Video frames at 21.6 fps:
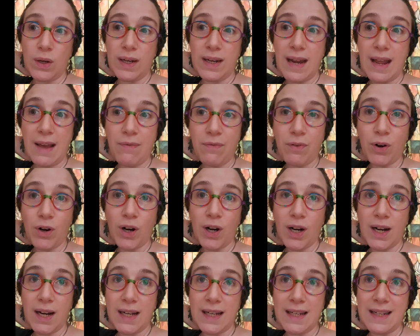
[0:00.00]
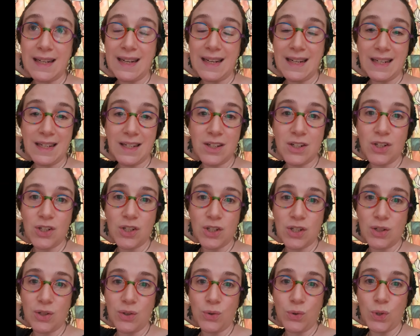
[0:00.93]
never needed
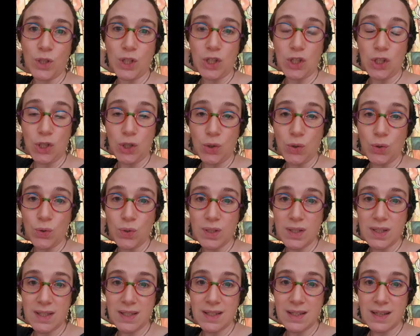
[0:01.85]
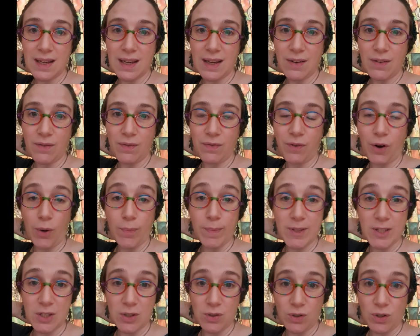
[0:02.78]
to use
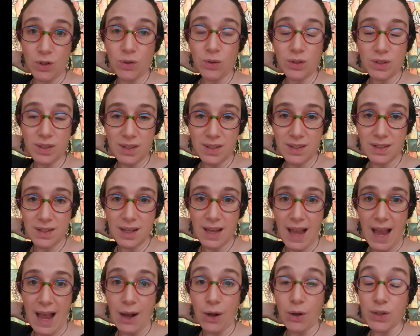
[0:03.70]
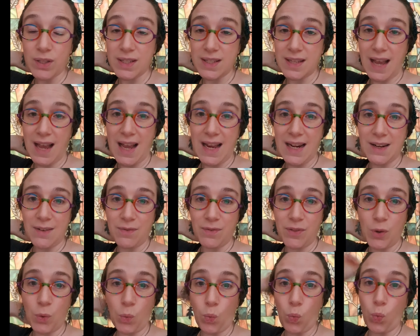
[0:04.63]
pharmaceuticals outside
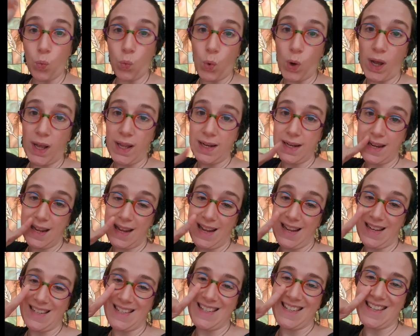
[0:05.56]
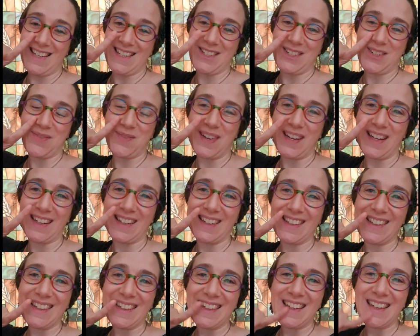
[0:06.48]
of the one antihistamine
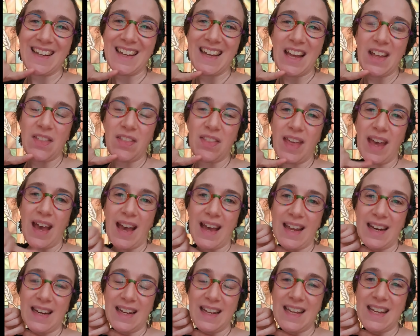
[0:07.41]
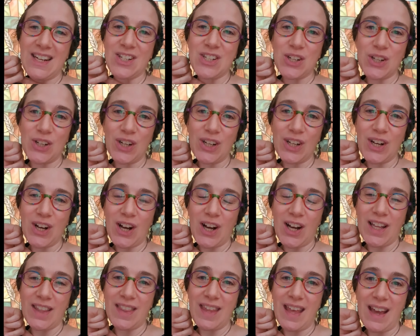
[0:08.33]
that he took
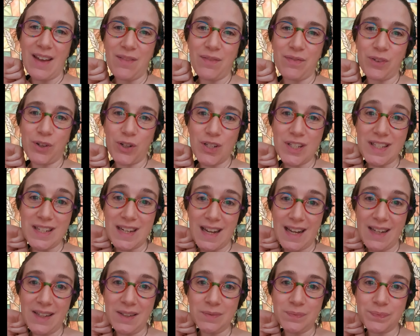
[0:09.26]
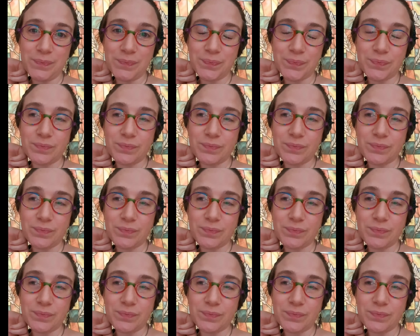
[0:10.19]
on that first day,